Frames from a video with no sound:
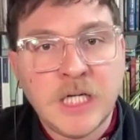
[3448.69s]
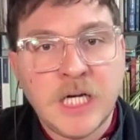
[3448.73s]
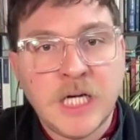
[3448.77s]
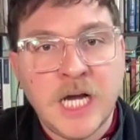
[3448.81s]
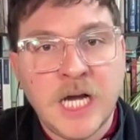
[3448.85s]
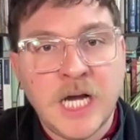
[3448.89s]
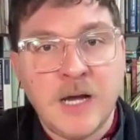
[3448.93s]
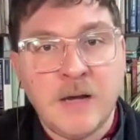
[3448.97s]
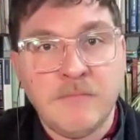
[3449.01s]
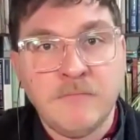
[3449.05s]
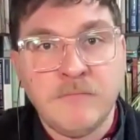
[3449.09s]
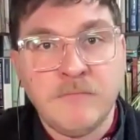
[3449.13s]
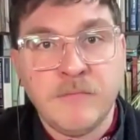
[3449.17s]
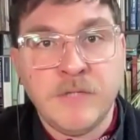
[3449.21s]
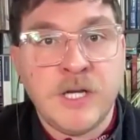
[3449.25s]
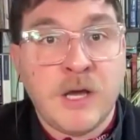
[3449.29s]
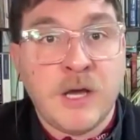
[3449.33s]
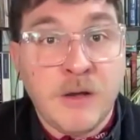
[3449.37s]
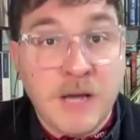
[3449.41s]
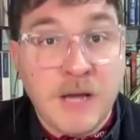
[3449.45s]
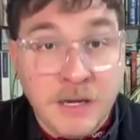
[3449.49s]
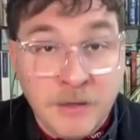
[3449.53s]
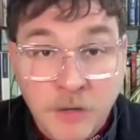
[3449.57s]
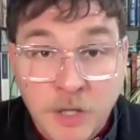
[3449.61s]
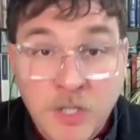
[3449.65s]
uh, you
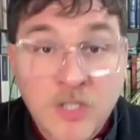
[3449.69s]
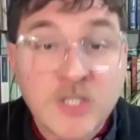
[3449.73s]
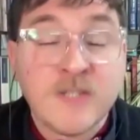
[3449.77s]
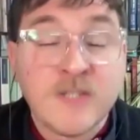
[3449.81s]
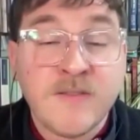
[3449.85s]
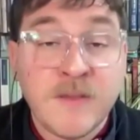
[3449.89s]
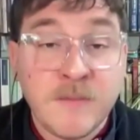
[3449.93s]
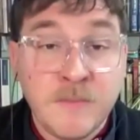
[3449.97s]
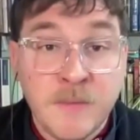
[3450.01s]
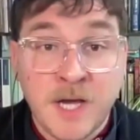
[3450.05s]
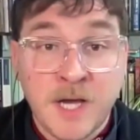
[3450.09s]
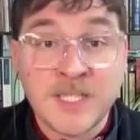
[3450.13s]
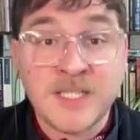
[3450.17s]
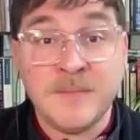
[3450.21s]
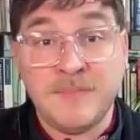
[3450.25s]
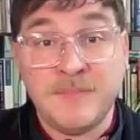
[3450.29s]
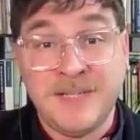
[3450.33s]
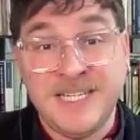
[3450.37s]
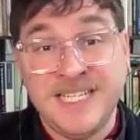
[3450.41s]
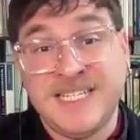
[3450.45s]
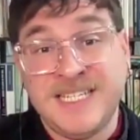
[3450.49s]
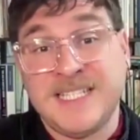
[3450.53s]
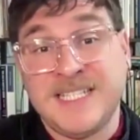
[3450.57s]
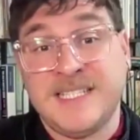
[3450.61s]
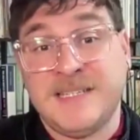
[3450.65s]
know, and lots of them are
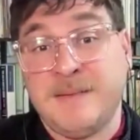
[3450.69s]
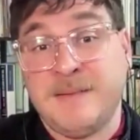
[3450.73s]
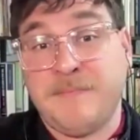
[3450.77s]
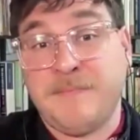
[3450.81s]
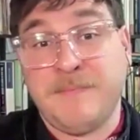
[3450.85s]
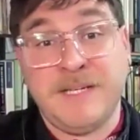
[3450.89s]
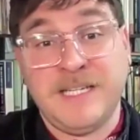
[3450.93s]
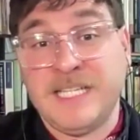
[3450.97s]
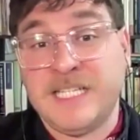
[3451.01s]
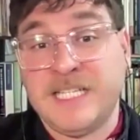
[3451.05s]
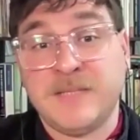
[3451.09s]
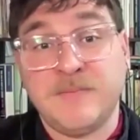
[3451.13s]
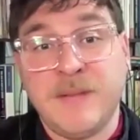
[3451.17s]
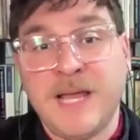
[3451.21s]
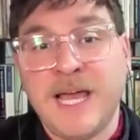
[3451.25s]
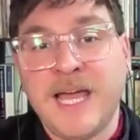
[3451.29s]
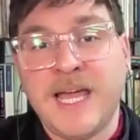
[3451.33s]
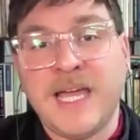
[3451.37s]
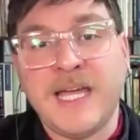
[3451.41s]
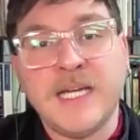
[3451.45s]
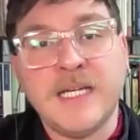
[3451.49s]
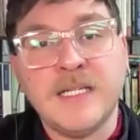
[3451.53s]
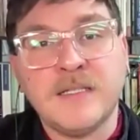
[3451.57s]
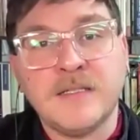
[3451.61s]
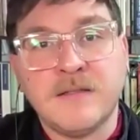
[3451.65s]
simply just dis
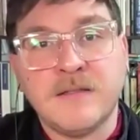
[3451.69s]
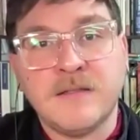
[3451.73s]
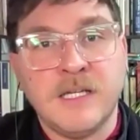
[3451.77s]
displayed.